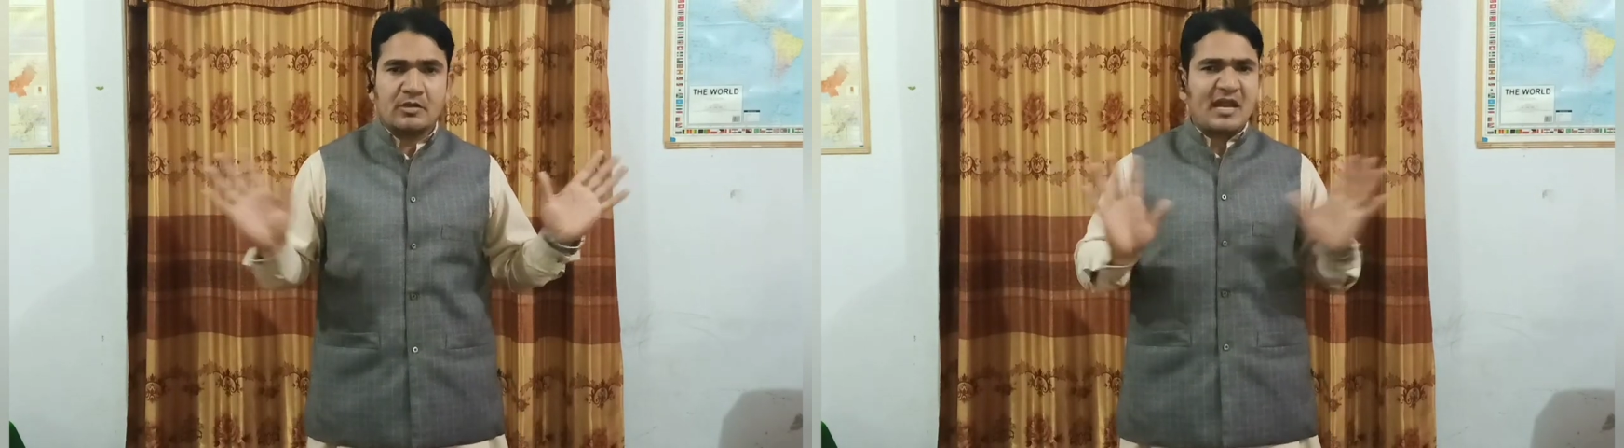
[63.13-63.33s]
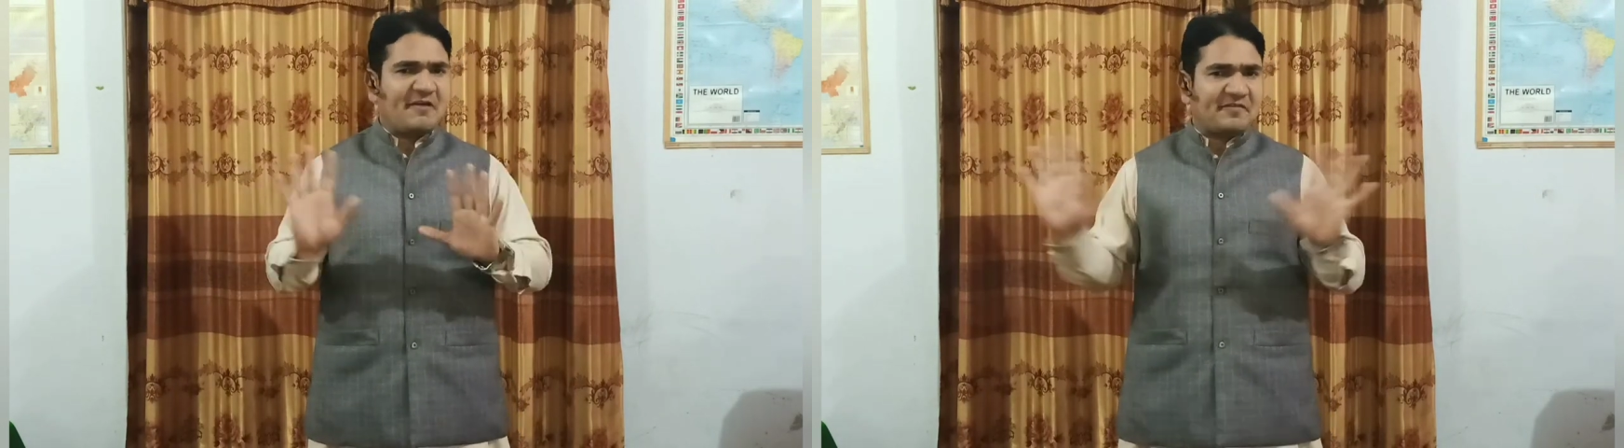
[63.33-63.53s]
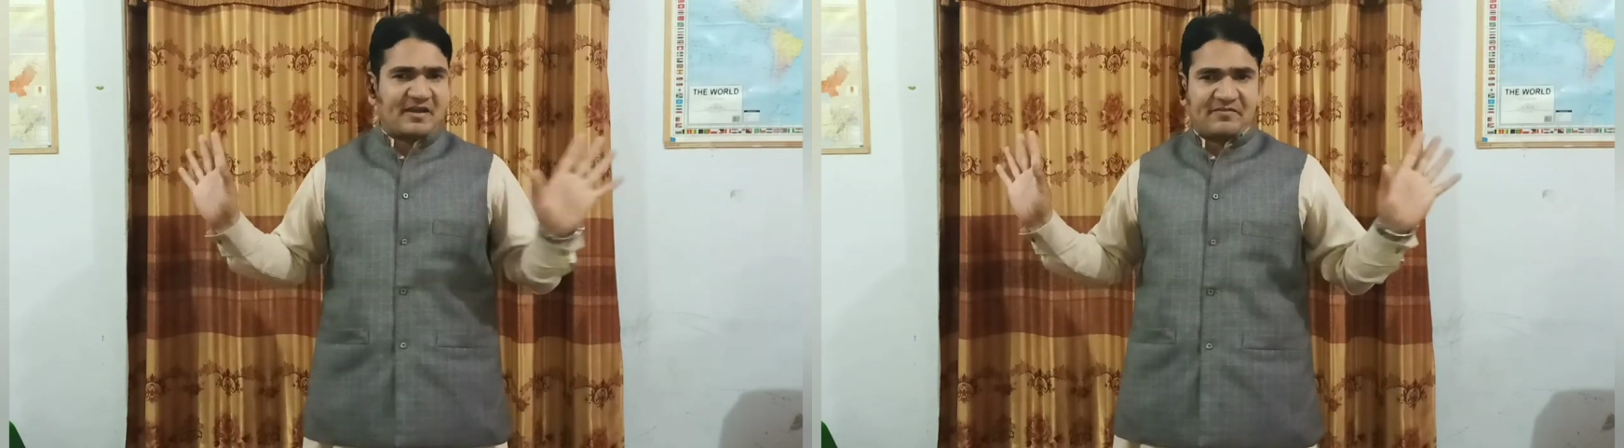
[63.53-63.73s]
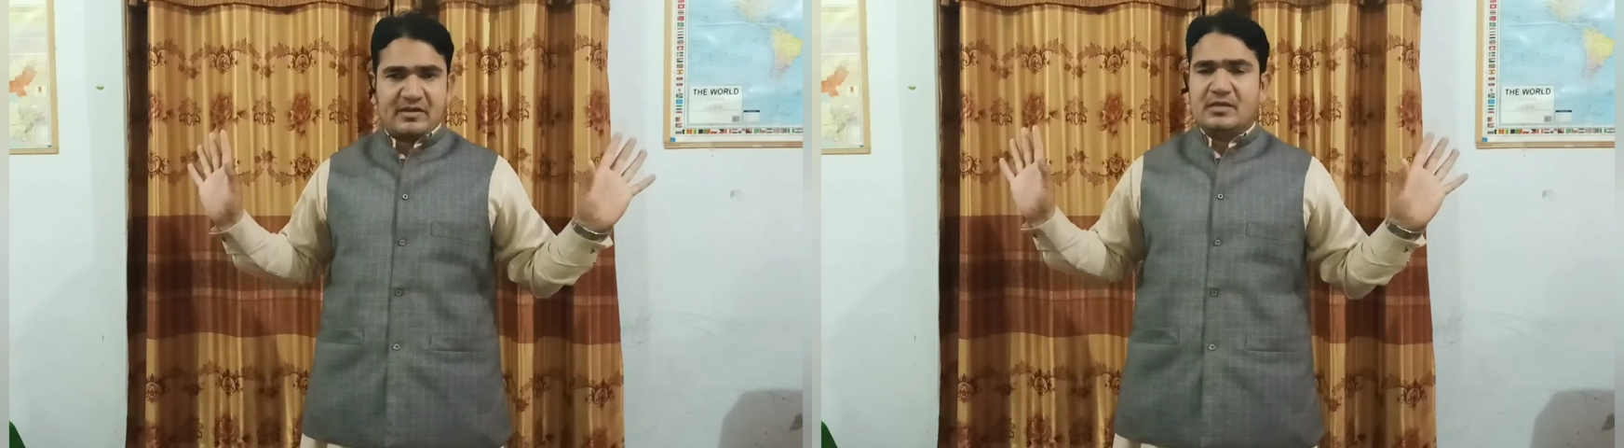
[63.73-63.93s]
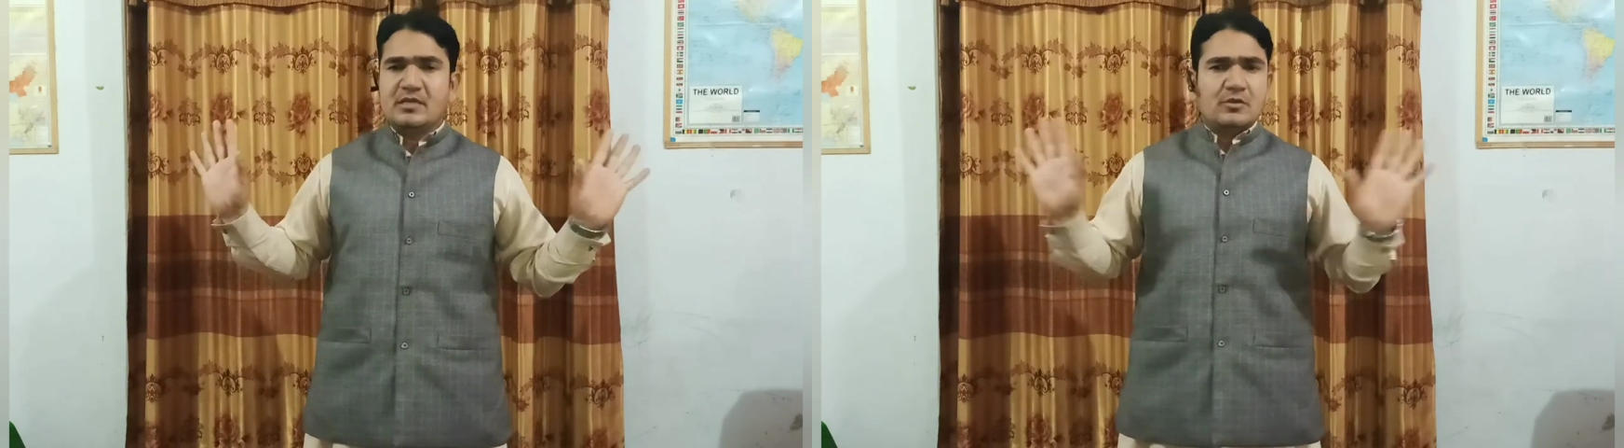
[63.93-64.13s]
Never
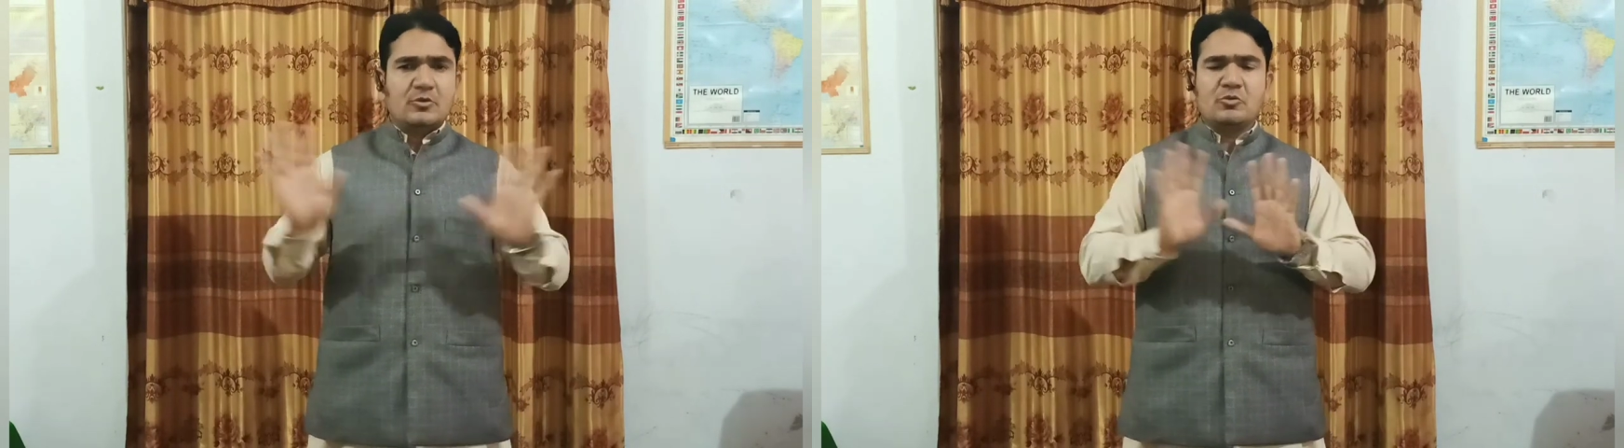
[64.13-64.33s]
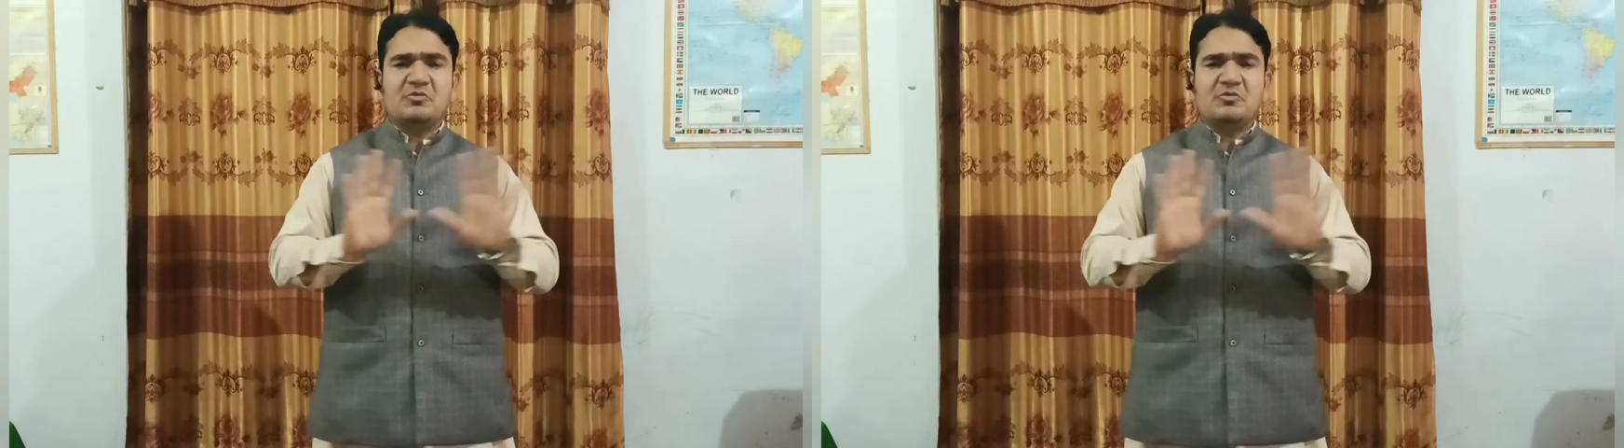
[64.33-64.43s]
ever. You